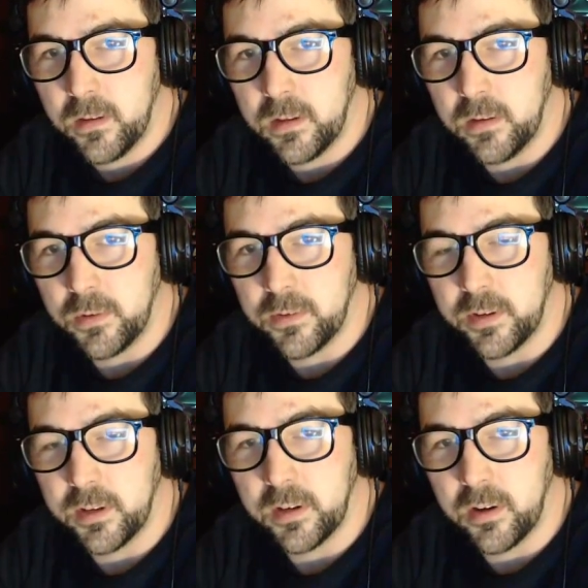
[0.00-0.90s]
he wants
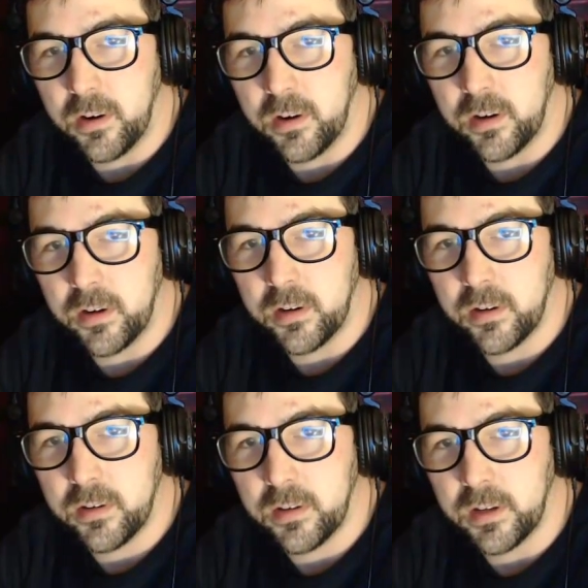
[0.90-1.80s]
to get a car.
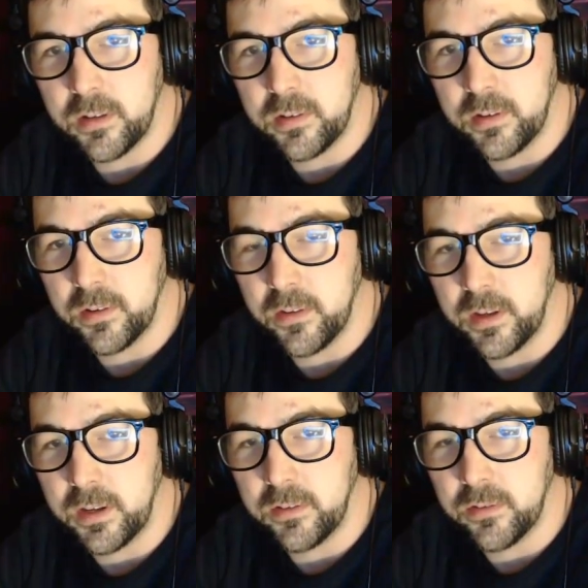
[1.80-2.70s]
I guess he's at
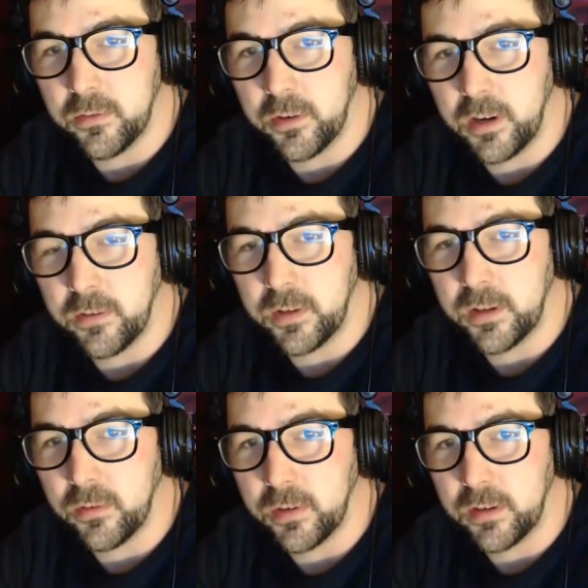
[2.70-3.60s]
the age of driving
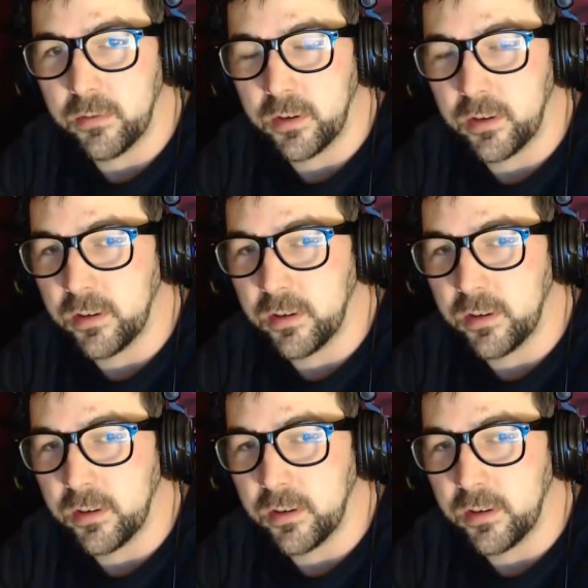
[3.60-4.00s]
or whatever,